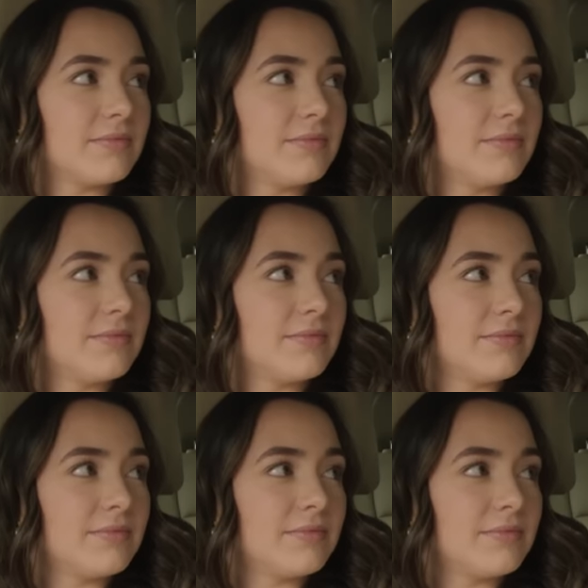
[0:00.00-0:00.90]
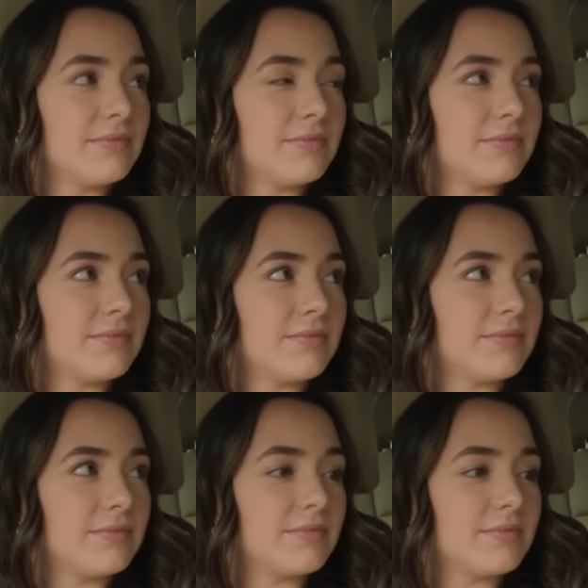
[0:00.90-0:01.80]

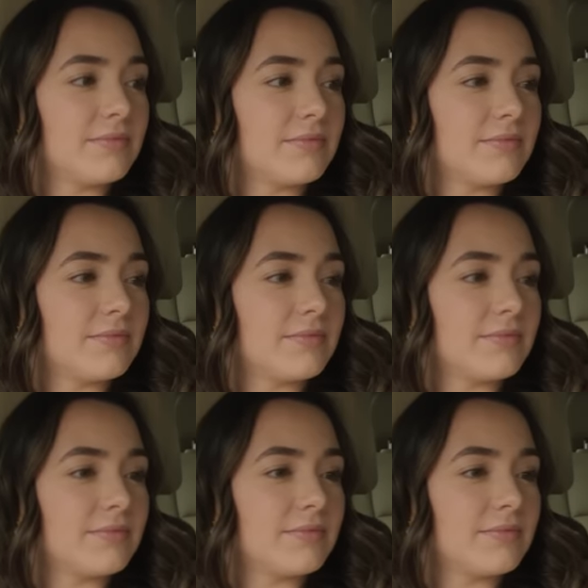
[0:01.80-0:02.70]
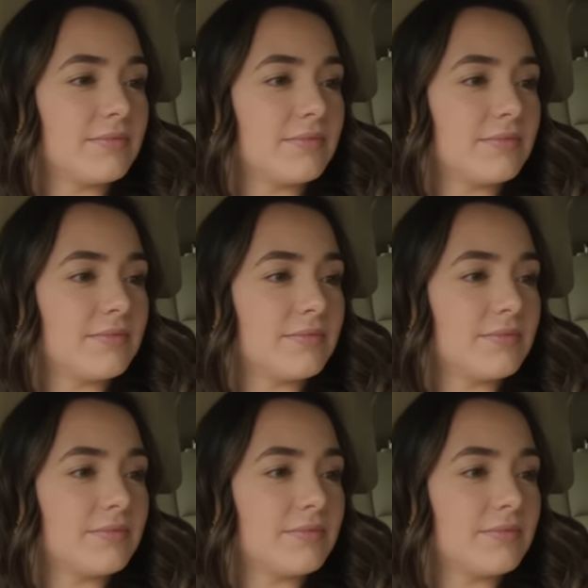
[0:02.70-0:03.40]
(silent)